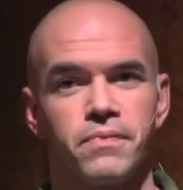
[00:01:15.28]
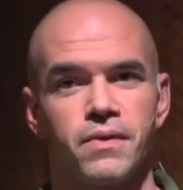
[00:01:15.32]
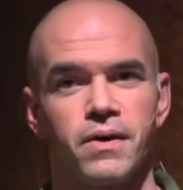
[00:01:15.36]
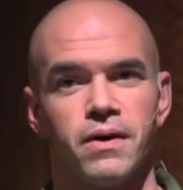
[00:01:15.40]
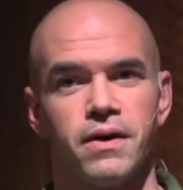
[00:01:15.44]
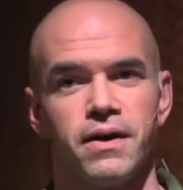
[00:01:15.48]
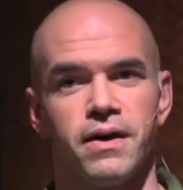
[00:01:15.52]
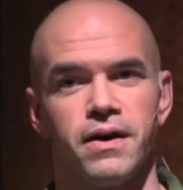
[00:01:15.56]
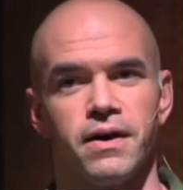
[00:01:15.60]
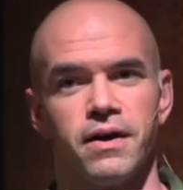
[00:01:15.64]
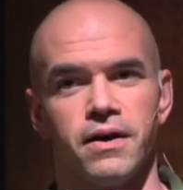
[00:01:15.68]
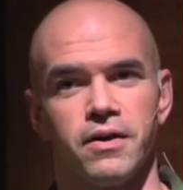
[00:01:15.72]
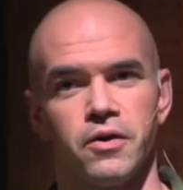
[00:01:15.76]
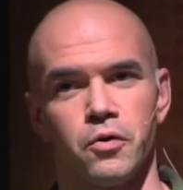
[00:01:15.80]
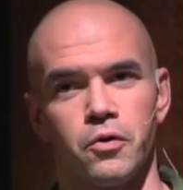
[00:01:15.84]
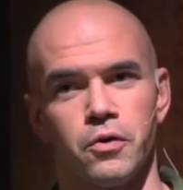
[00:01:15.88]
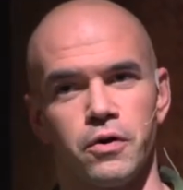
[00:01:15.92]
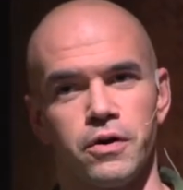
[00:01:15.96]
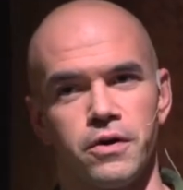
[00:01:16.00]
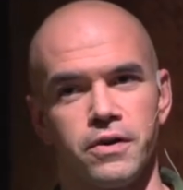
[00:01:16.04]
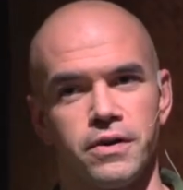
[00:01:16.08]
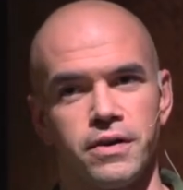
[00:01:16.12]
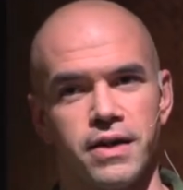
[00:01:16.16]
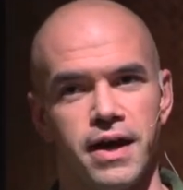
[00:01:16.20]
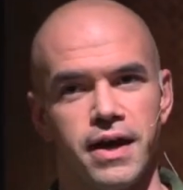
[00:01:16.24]

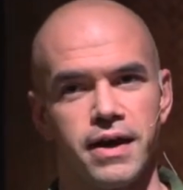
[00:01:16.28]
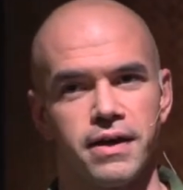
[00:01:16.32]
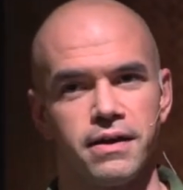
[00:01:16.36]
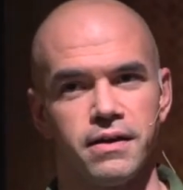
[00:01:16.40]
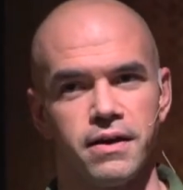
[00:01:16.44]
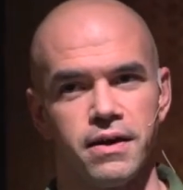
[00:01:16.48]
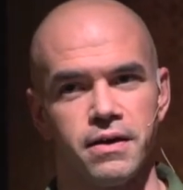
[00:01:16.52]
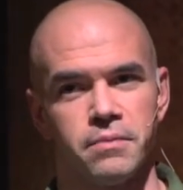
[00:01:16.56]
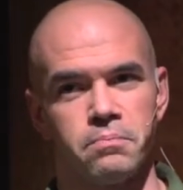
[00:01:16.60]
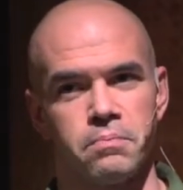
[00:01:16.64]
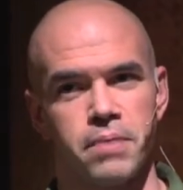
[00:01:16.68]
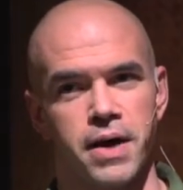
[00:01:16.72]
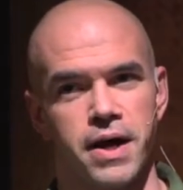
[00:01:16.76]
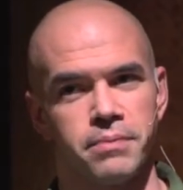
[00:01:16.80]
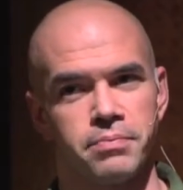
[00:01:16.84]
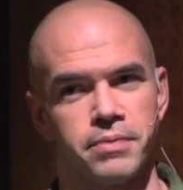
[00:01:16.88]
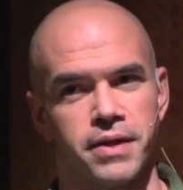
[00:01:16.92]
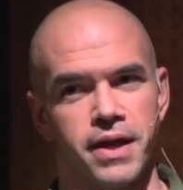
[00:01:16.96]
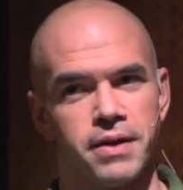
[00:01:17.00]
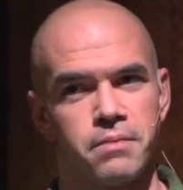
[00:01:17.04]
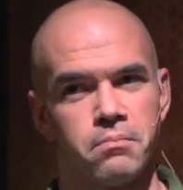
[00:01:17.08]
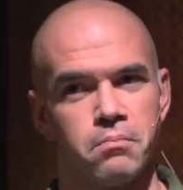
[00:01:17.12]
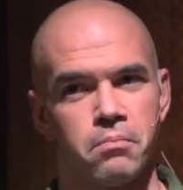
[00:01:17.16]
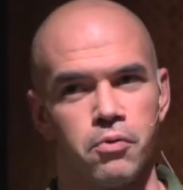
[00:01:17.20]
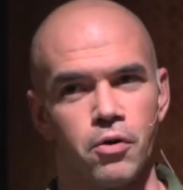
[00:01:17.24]
a
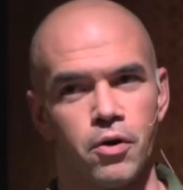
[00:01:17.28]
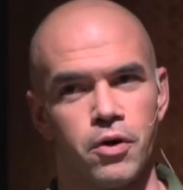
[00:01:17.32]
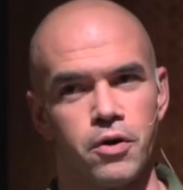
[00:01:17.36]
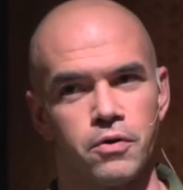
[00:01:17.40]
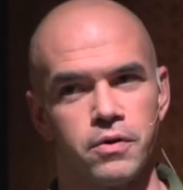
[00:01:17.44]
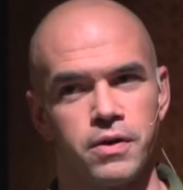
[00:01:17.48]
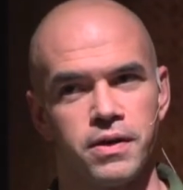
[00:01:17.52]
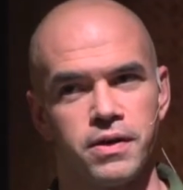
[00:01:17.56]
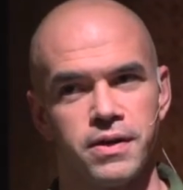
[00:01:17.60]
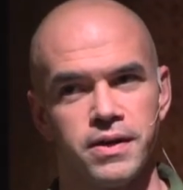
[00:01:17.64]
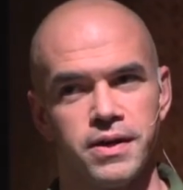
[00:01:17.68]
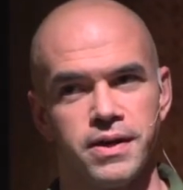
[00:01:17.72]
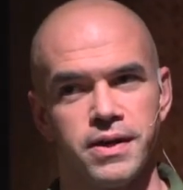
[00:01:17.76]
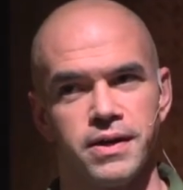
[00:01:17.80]
pipeline broke